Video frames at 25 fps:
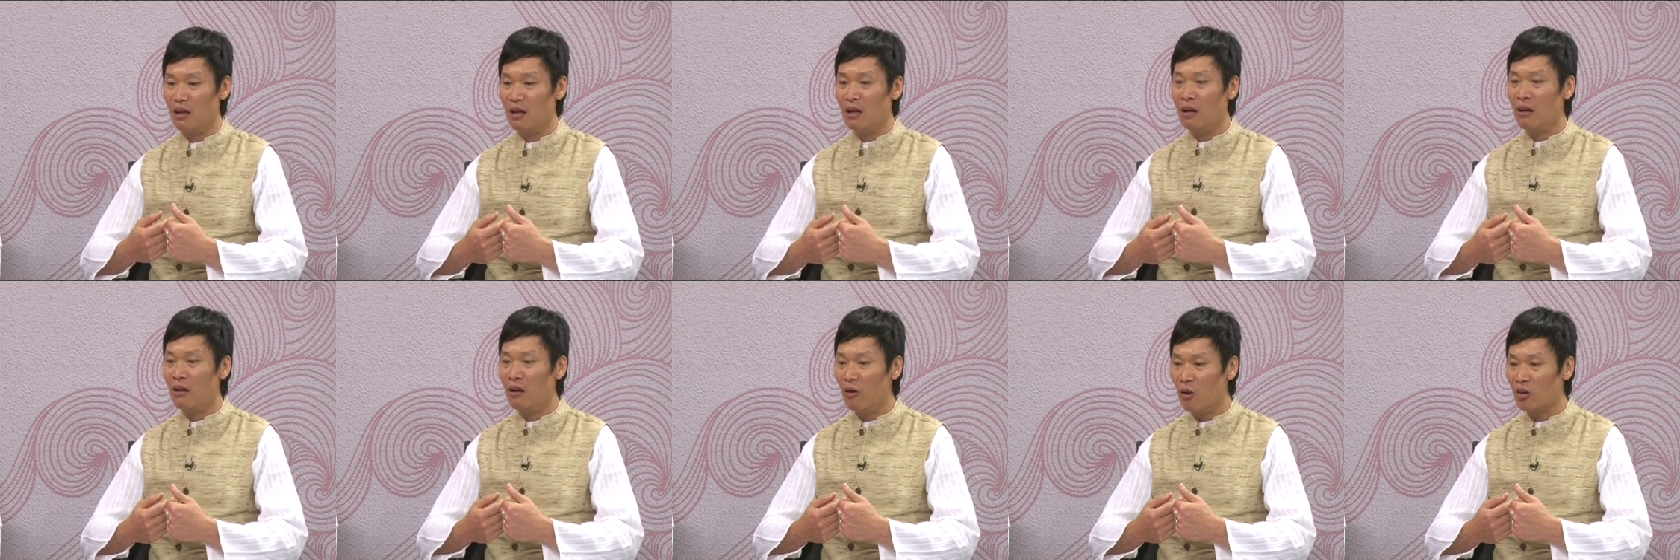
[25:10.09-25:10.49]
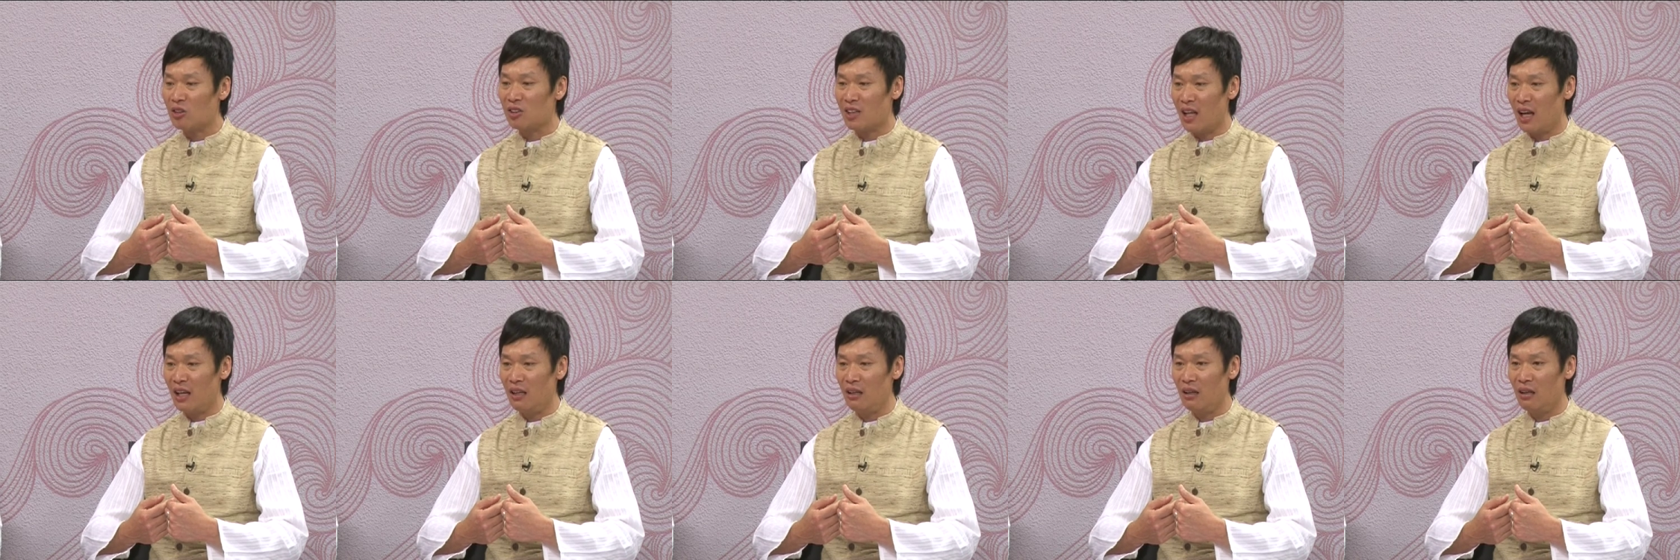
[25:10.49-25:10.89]
Look,
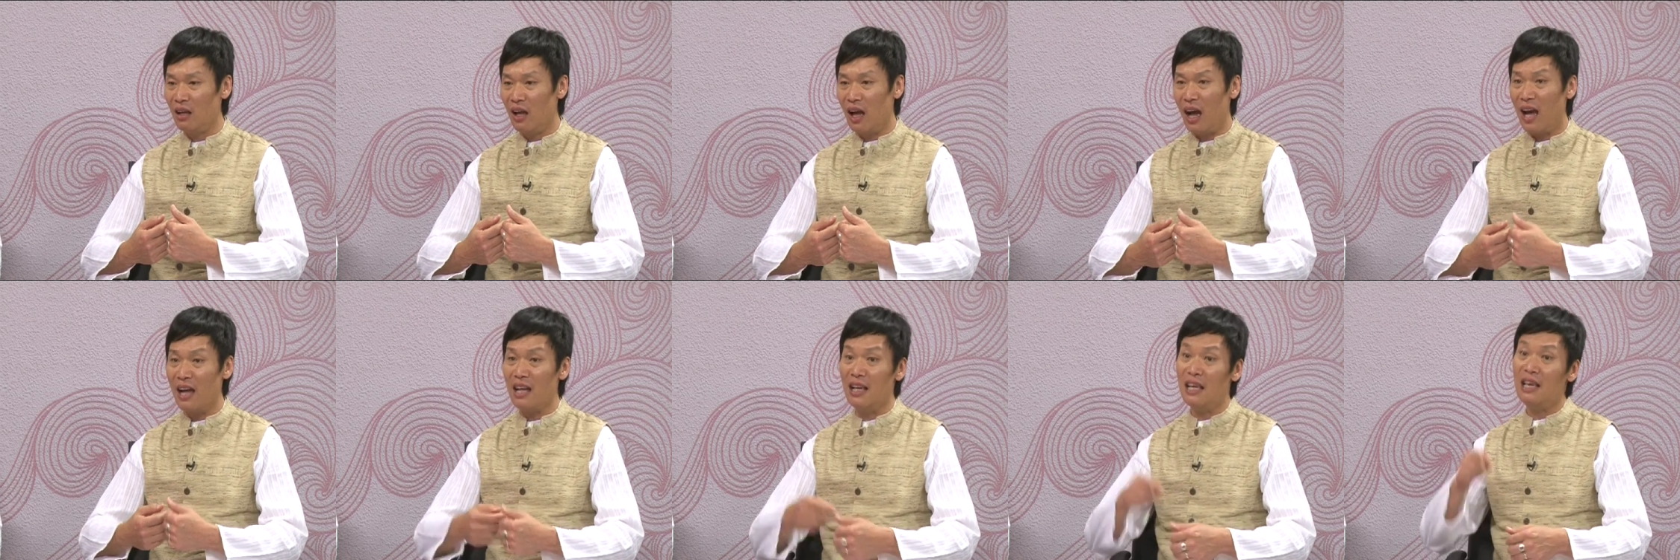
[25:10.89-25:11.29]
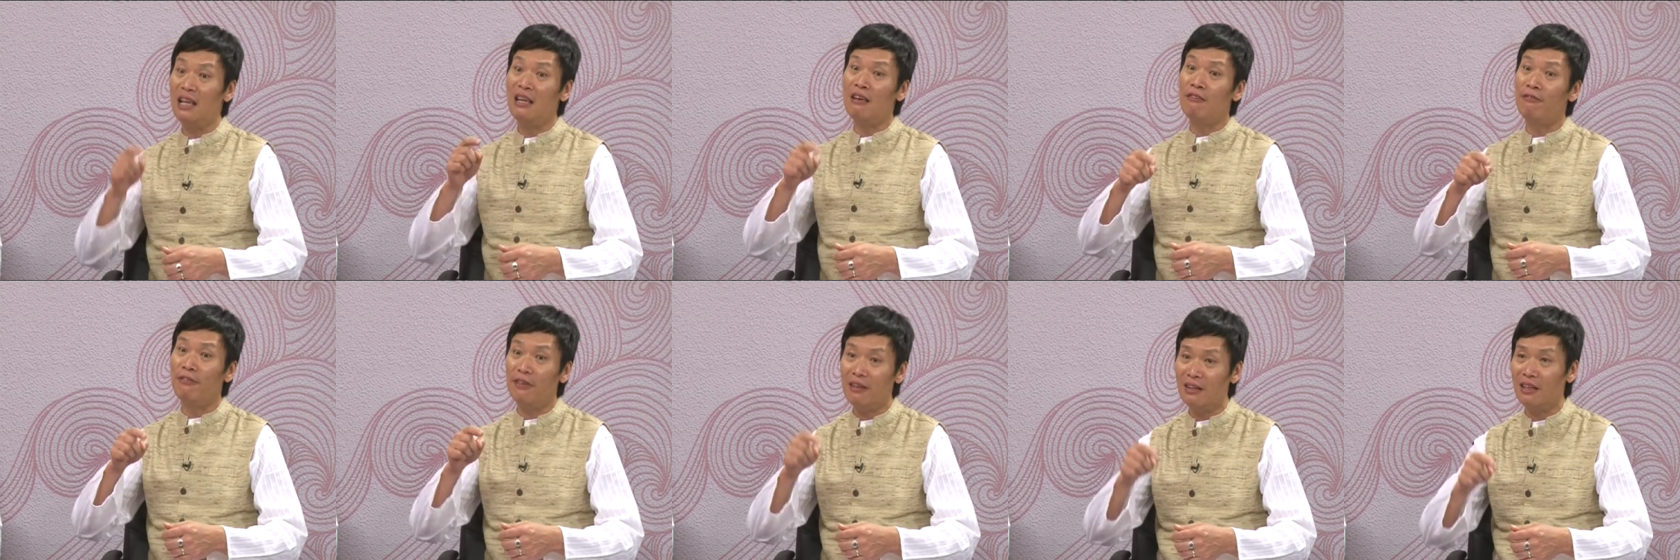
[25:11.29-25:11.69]
son, I
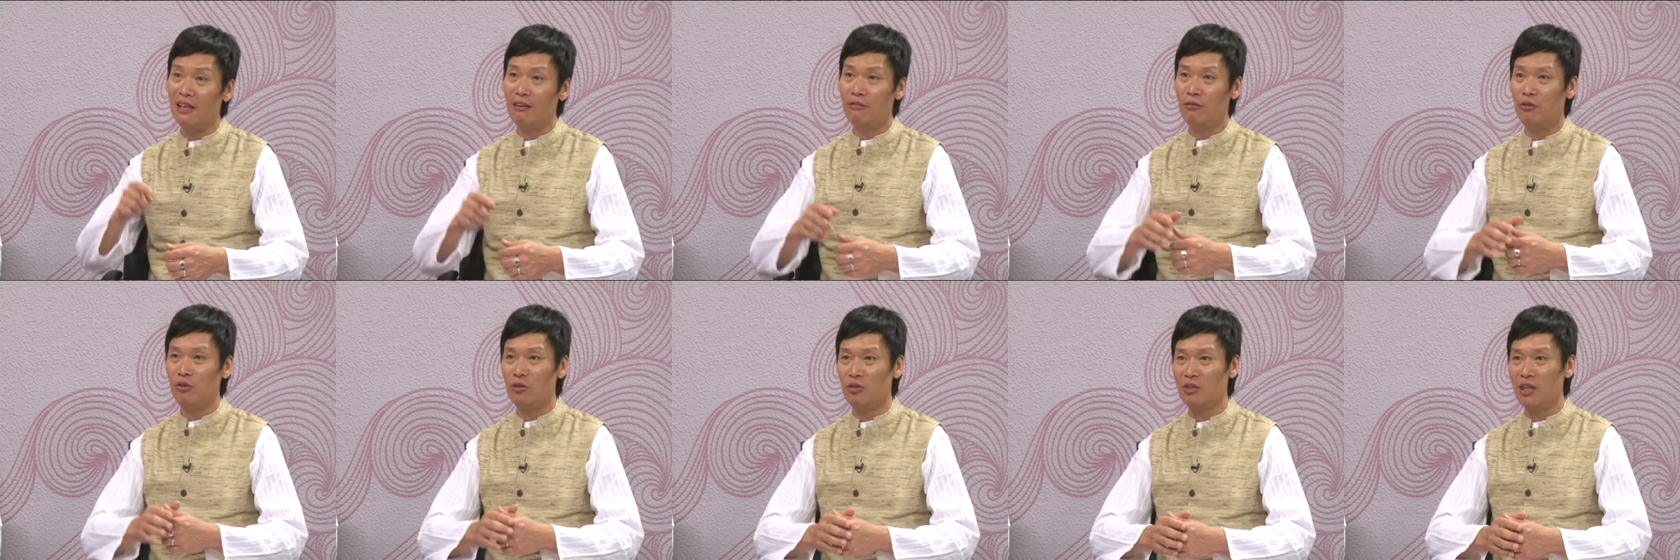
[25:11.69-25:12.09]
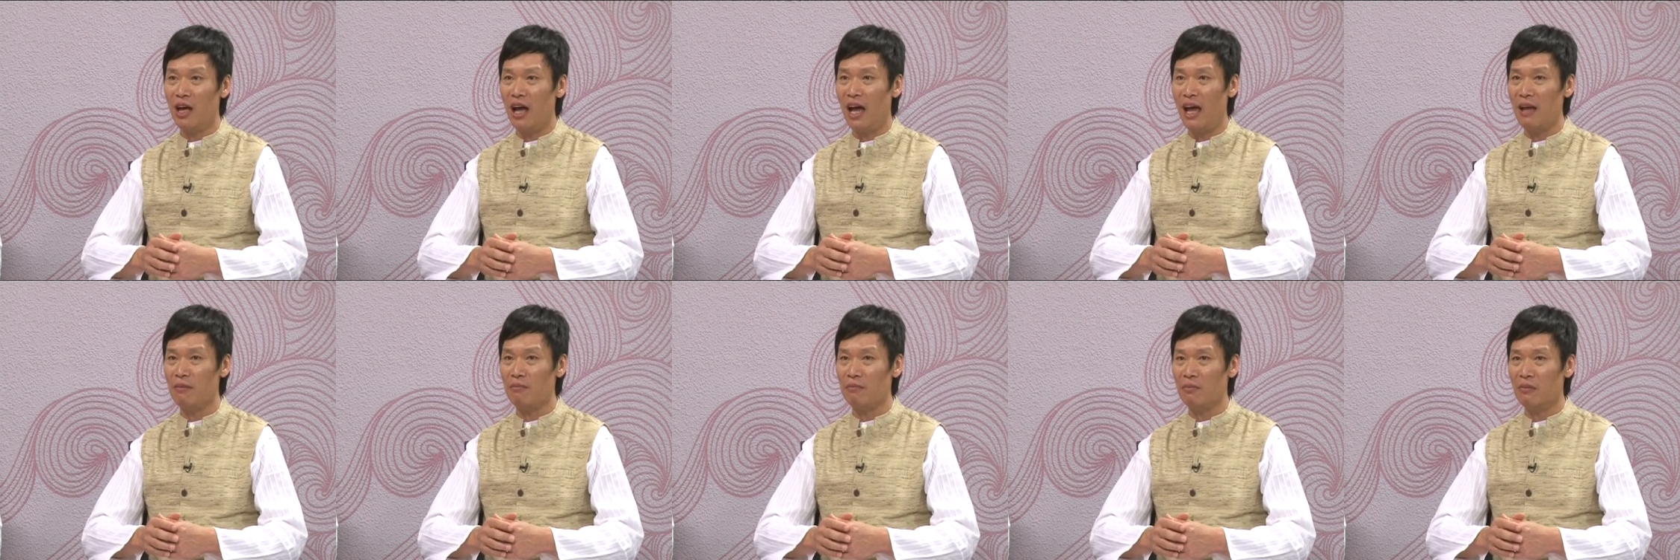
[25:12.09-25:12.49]
even give you
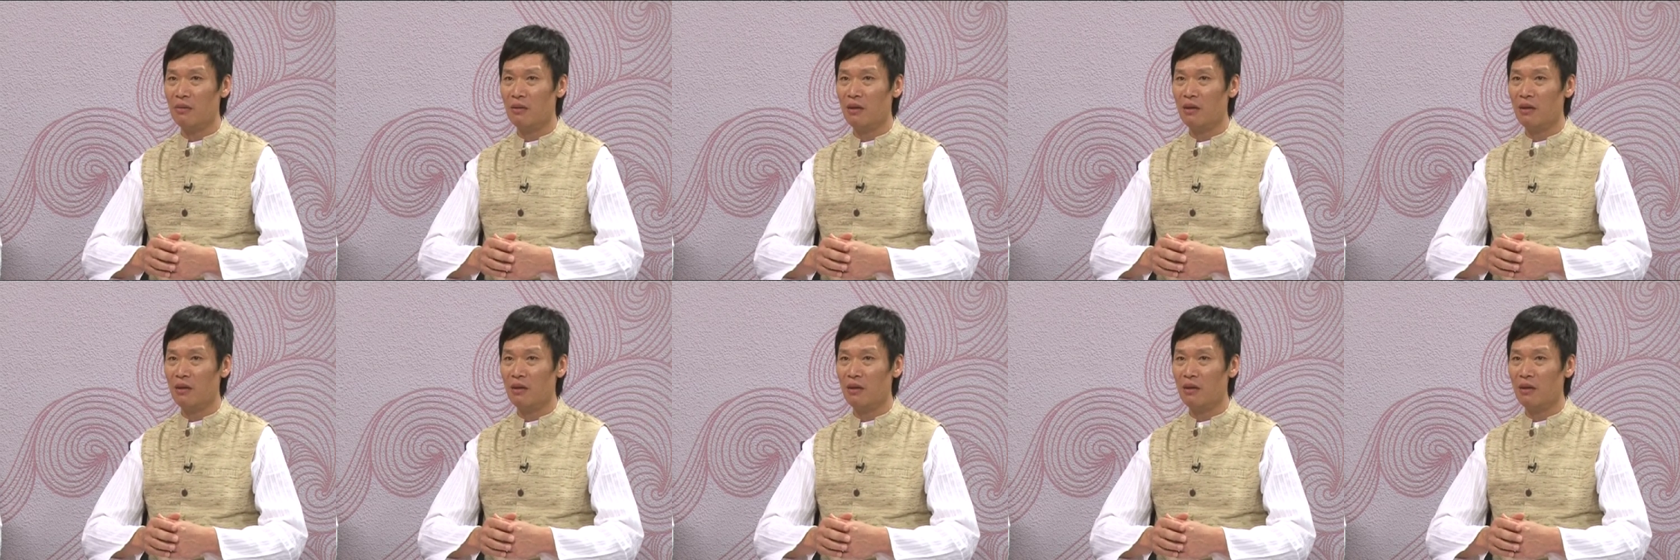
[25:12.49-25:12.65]
time.